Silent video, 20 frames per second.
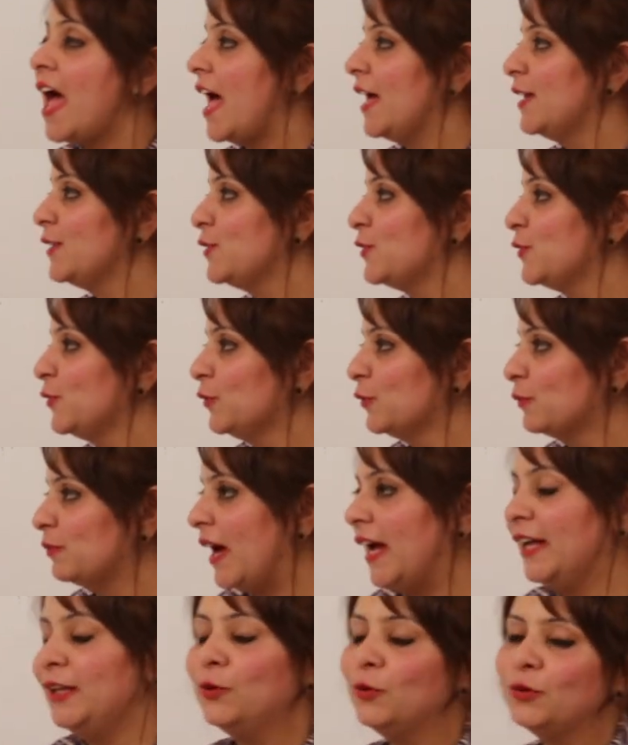and you,
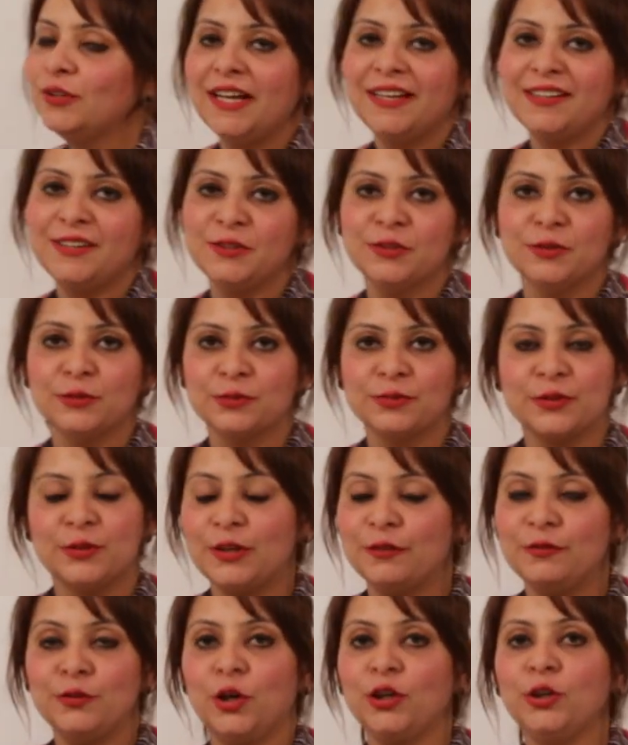I know that you
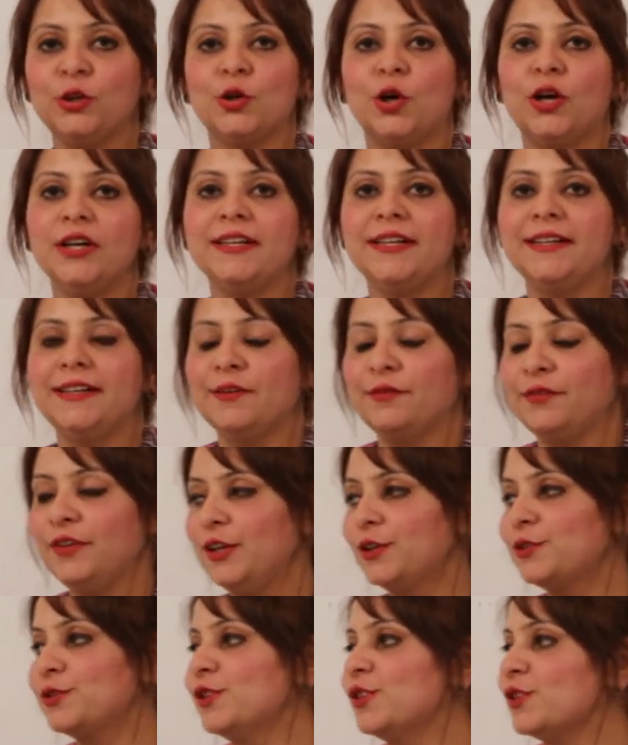have not got the
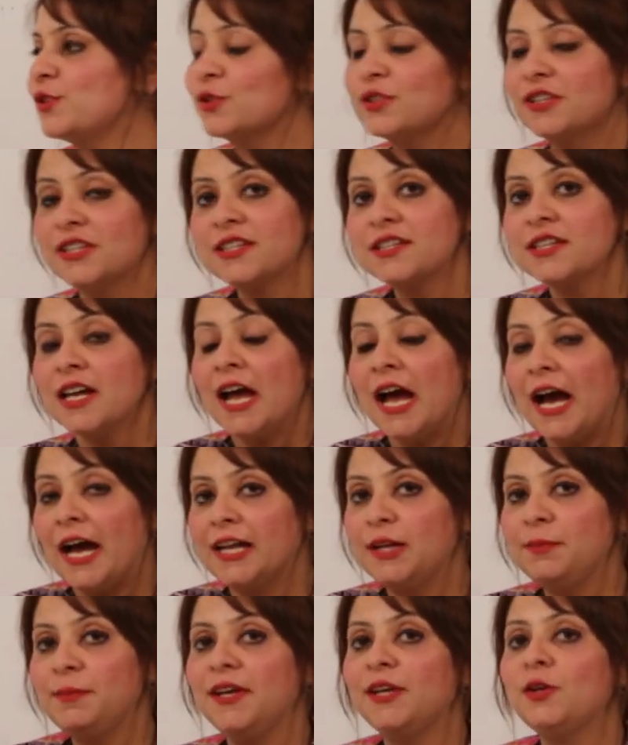definition, so just
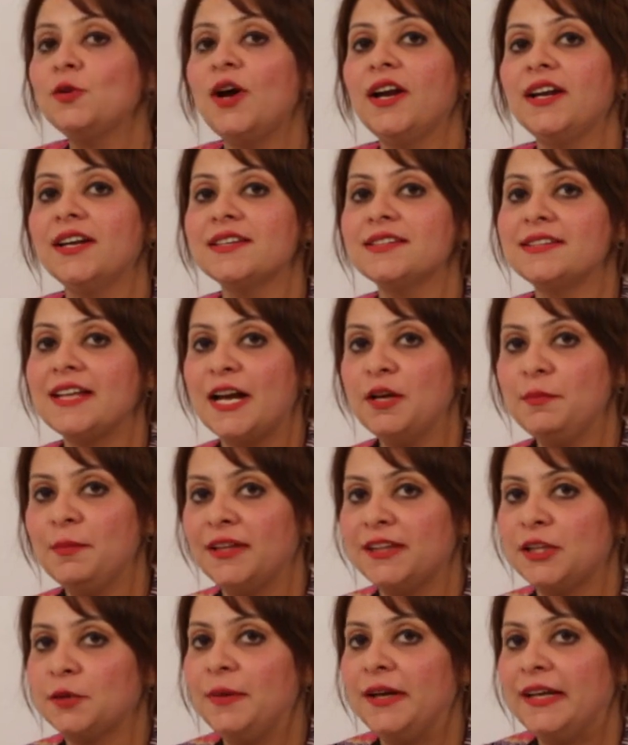I'll make you understand
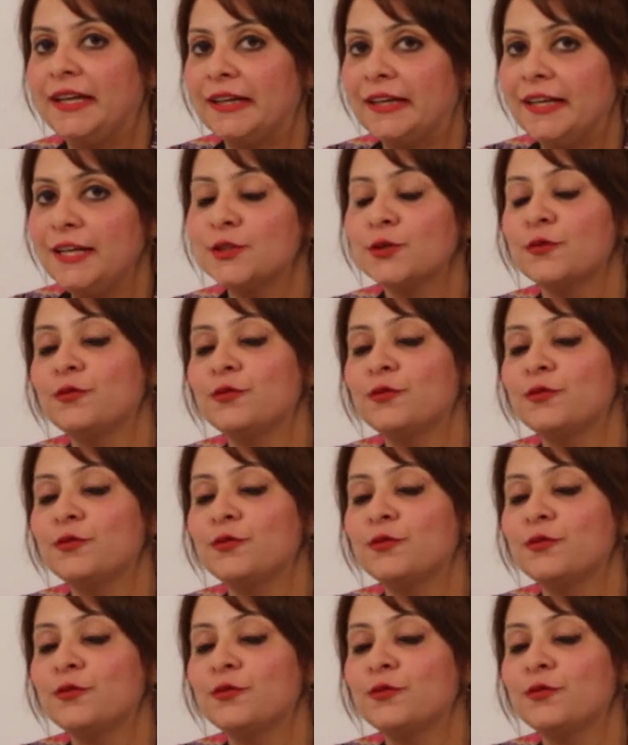mathematically.